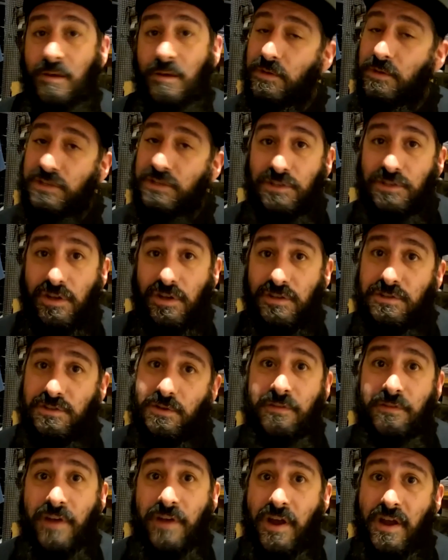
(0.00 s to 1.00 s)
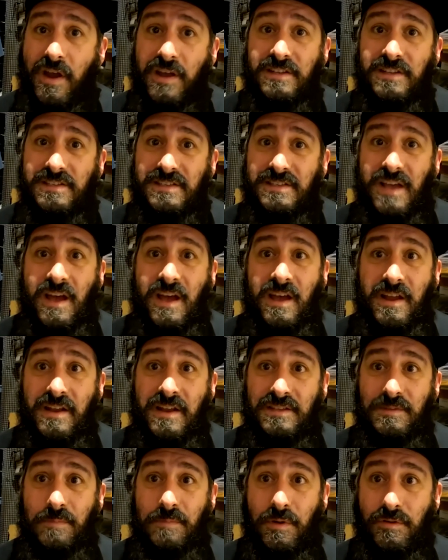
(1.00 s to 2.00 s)
which is also a very good sign
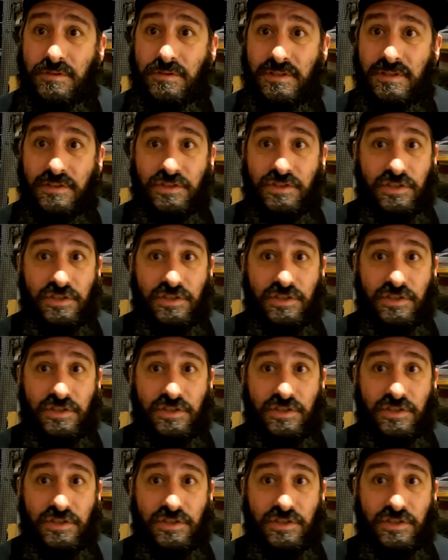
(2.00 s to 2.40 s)
as opposed to